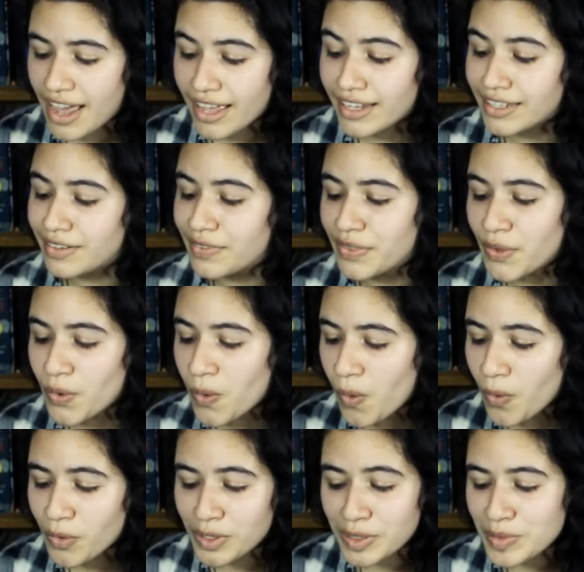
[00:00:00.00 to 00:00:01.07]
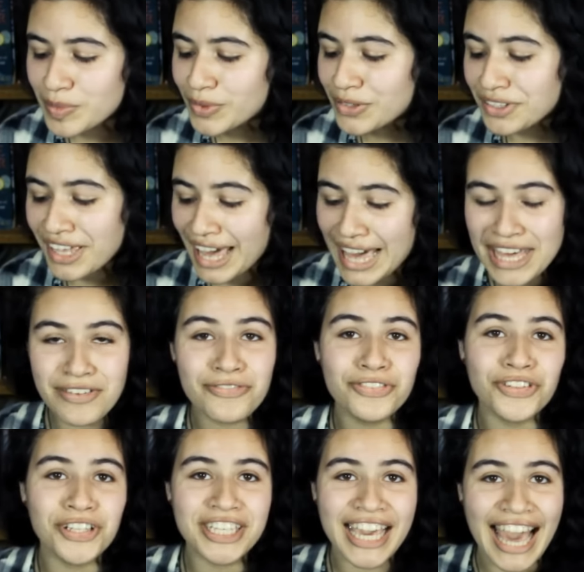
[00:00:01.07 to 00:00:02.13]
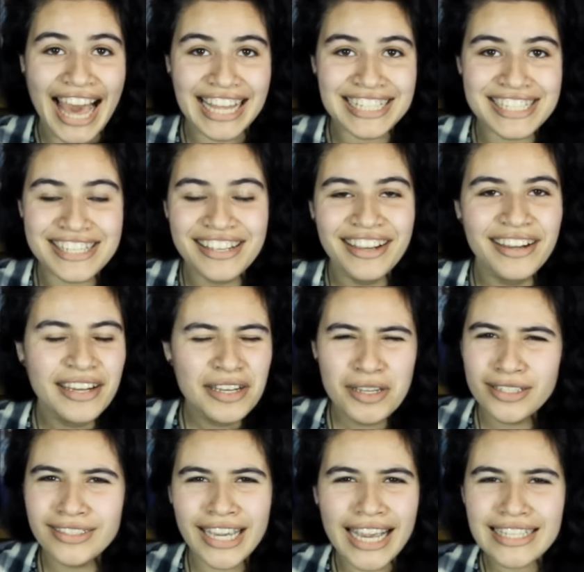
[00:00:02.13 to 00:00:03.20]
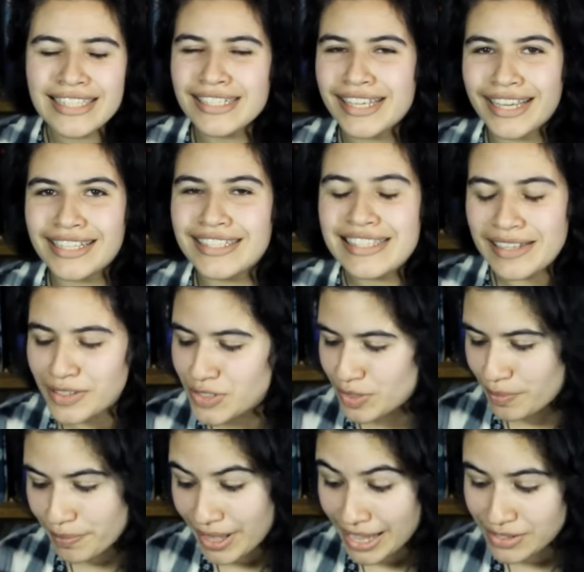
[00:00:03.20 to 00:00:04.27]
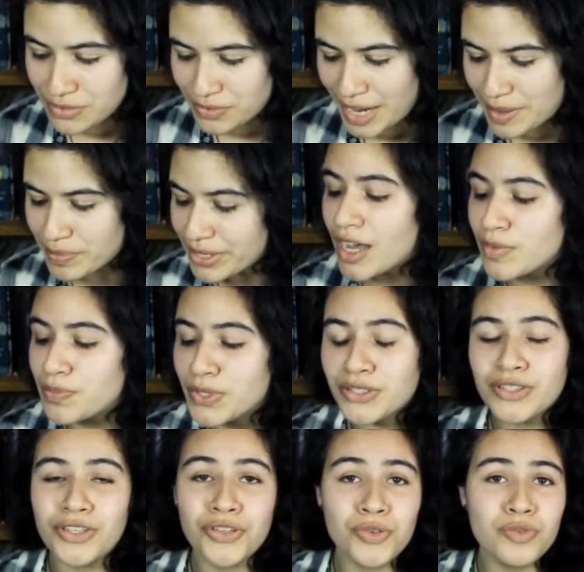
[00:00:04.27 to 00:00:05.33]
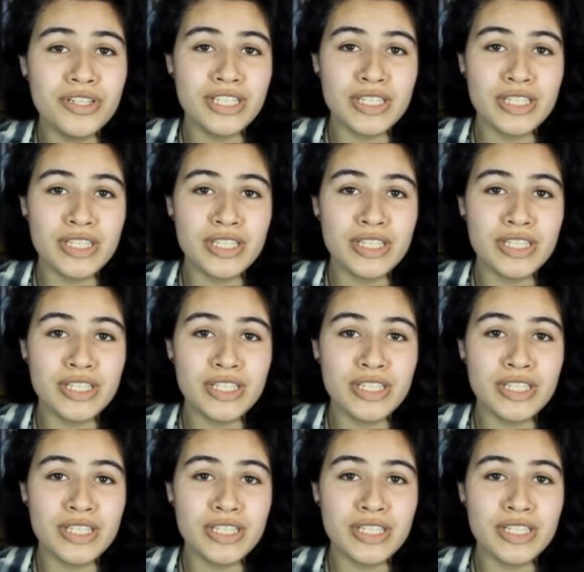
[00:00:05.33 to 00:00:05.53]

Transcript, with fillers: 9. The Horrible Hateful Cats books get such a bad rep. A book you